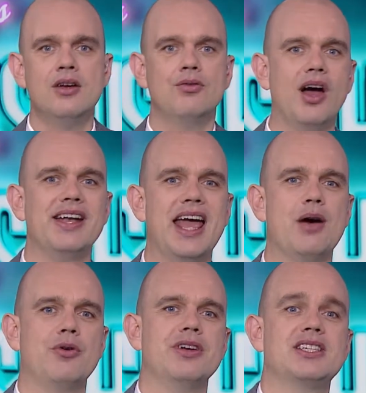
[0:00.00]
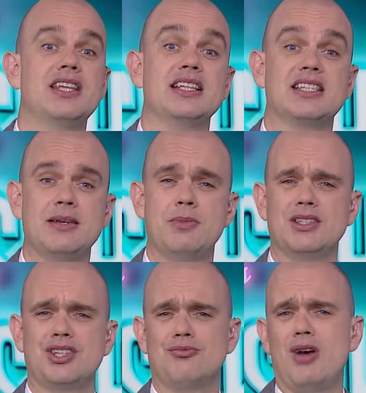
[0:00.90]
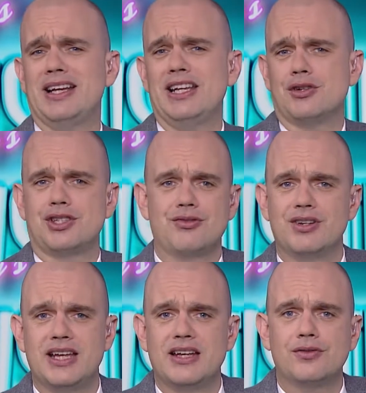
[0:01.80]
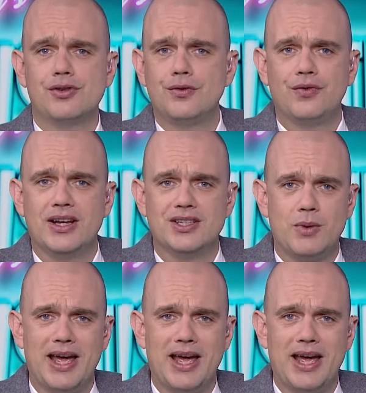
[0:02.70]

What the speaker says: Right now, we're in a state similar to Ray Liotta at the end of Goodfellas,